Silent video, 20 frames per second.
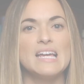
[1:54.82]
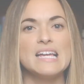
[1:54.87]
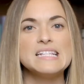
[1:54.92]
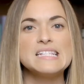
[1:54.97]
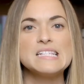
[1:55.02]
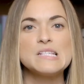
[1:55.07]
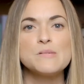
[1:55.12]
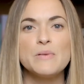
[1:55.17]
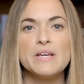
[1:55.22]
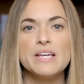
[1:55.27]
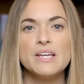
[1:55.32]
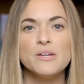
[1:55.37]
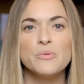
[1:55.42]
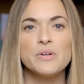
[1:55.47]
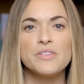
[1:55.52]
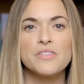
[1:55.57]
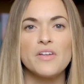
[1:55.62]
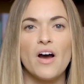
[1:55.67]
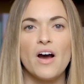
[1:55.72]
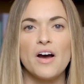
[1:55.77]
In speaking
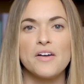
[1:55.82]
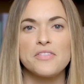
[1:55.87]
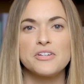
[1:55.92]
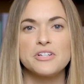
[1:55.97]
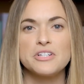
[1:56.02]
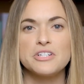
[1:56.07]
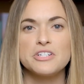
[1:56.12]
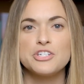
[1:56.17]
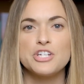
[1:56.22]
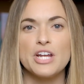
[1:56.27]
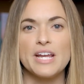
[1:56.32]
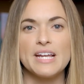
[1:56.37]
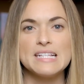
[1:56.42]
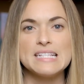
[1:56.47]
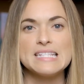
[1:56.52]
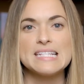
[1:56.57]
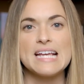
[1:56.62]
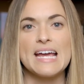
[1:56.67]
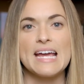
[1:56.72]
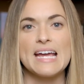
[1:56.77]
with the author,
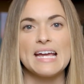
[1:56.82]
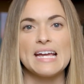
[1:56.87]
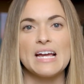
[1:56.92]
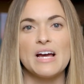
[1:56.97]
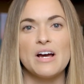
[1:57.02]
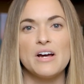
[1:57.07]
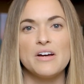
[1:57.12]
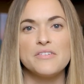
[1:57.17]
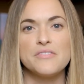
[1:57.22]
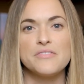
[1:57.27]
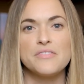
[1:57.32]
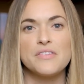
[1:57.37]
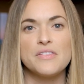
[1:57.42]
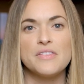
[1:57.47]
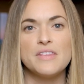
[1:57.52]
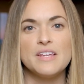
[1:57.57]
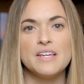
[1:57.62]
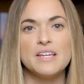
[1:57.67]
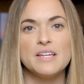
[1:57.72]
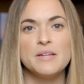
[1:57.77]
Jane Day, of
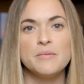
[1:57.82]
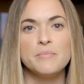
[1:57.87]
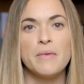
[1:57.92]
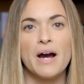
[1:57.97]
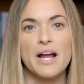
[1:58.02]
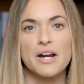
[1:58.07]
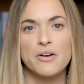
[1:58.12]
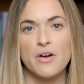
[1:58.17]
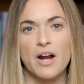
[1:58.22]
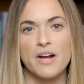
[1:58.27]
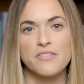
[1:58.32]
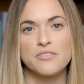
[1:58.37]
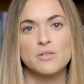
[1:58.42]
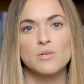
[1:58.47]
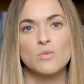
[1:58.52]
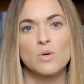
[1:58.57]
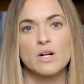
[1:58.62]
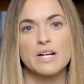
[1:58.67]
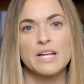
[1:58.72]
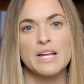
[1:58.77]
the monograph we're
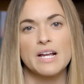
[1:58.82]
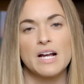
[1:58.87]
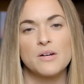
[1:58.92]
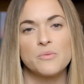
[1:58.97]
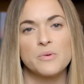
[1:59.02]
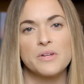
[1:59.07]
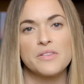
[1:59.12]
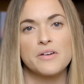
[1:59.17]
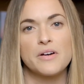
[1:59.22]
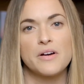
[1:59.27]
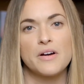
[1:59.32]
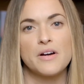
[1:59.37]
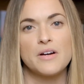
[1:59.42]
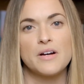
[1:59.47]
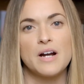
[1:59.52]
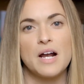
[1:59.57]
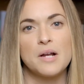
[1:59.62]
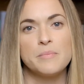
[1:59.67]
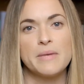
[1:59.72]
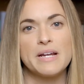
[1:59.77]
working on with
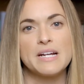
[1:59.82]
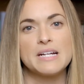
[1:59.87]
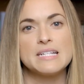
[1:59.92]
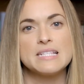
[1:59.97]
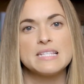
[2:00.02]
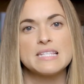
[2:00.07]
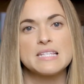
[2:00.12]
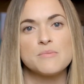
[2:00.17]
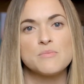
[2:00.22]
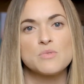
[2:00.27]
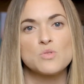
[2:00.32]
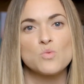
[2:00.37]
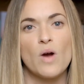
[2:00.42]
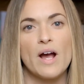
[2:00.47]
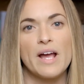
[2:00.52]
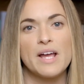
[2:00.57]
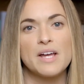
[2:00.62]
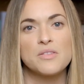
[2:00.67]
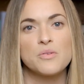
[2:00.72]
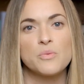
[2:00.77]
her on Marion Sims
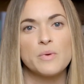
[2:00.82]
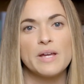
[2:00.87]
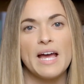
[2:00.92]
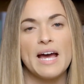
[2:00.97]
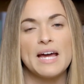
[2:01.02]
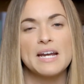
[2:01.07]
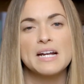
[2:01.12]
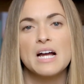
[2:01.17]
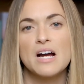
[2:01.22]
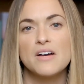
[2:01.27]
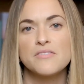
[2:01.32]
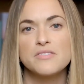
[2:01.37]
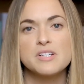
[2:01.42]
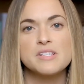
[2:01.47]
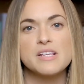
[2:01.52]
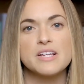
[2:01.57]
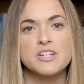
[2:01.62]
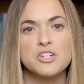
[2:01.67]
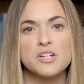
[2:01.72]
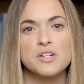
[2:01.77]
Wyeth, we had a
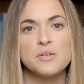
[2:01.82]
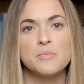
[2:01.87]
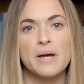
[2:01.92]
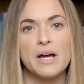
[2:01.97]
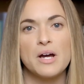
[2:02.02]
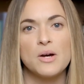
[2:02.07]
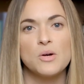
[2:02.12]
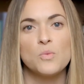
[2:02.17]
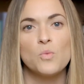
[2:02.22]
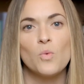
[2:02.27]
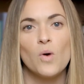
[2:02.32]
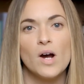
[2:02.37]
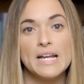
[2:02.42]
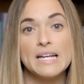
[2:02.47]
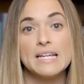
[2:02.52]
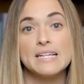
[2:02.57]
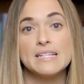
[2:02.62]
conversation about what